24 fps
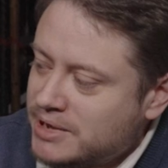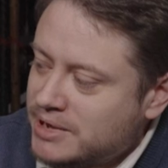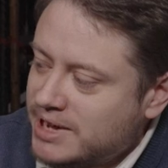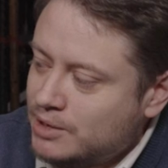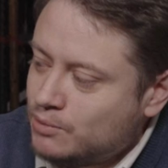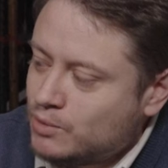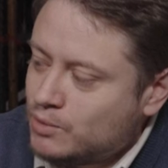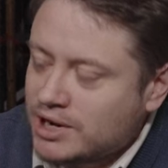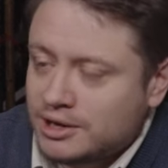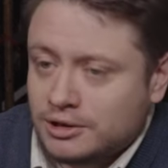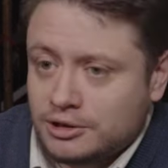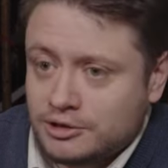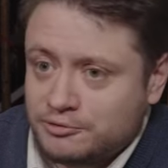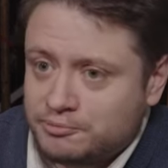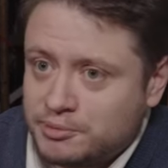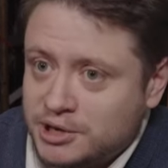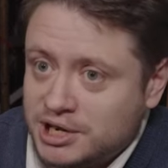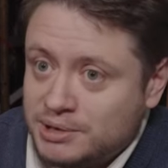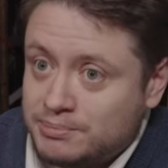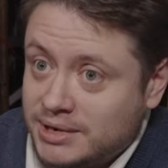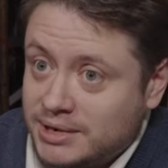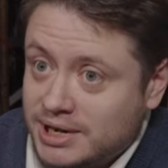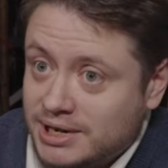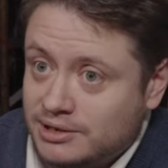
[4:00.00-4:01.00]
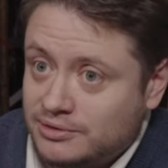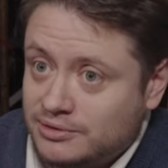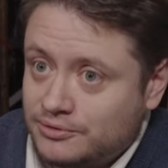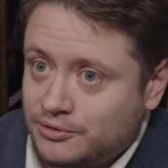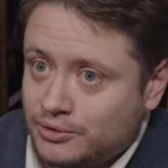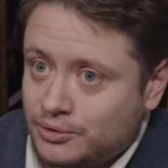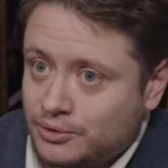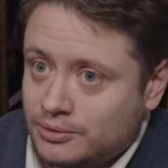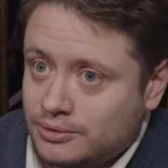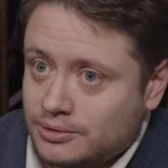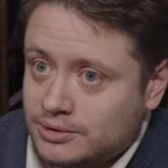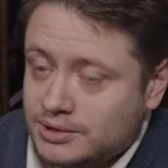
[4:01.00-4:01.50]
may well have been made
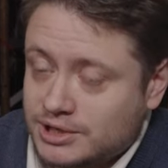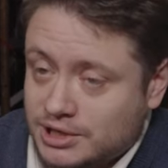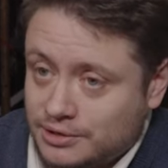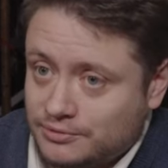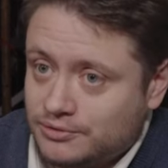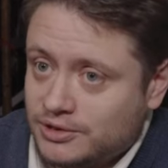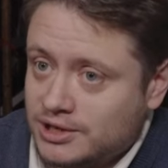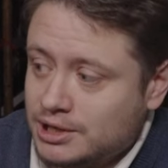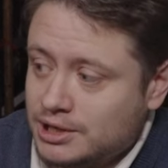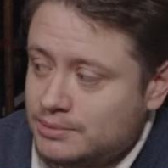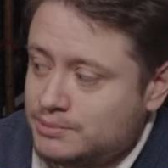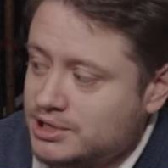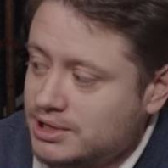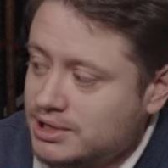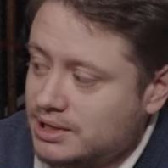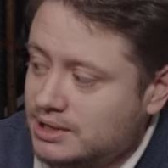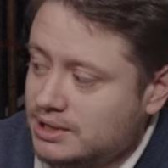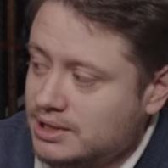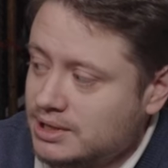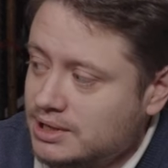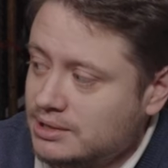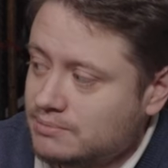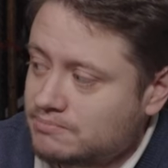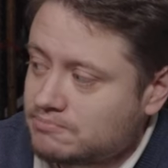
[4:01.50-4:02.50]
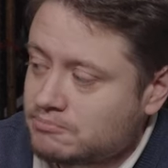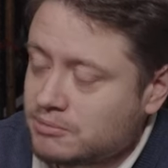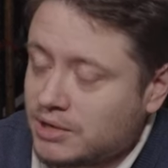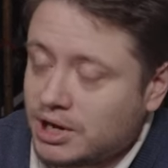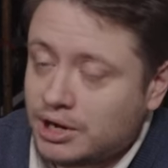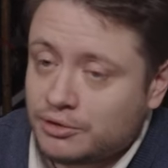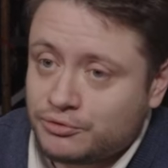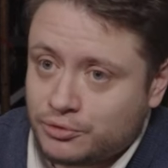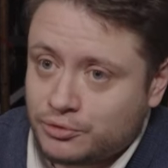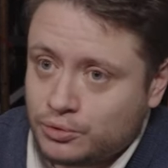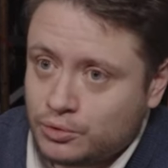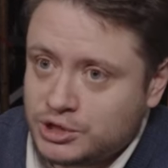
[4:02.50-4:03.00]
for Sir Philip Sidney.
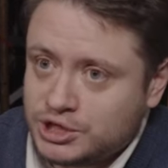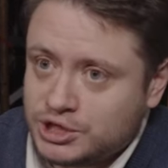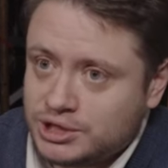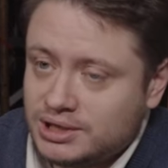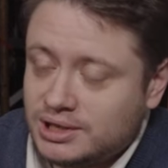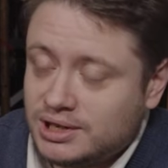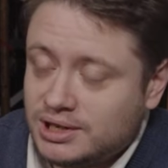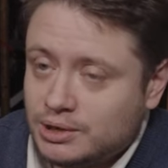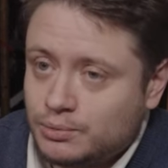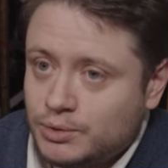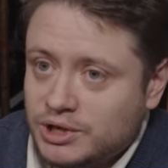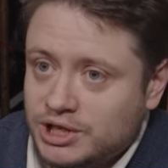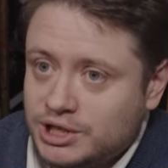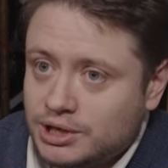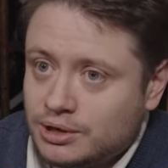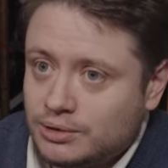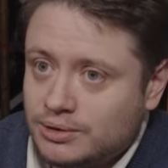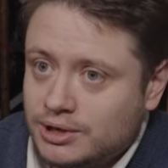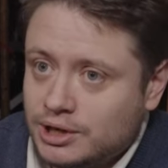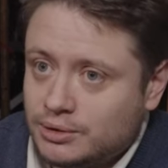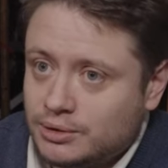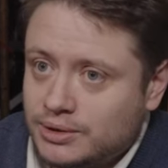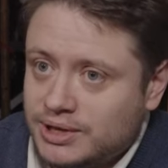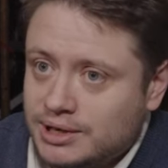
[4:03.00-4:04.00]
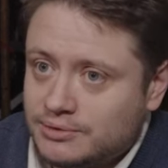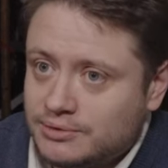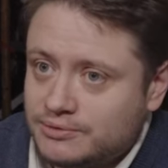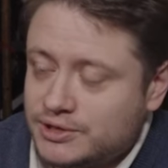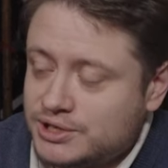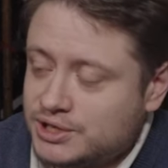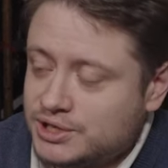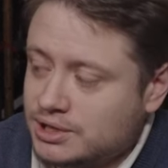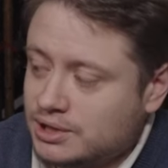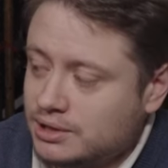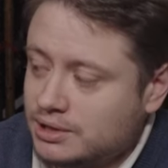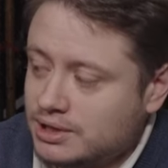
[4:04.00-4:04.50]
Unfortunately, we don't know that for
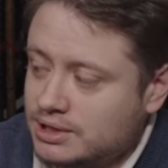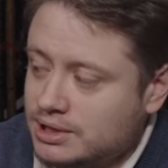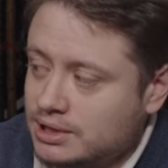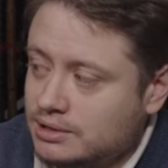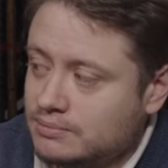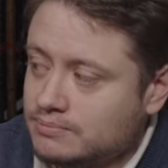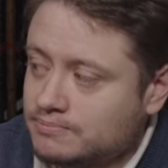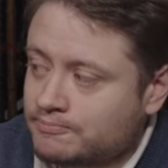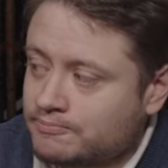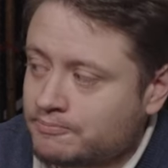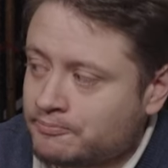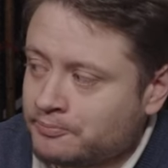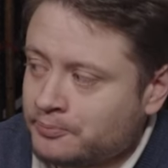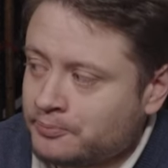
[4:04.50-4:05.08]
certain.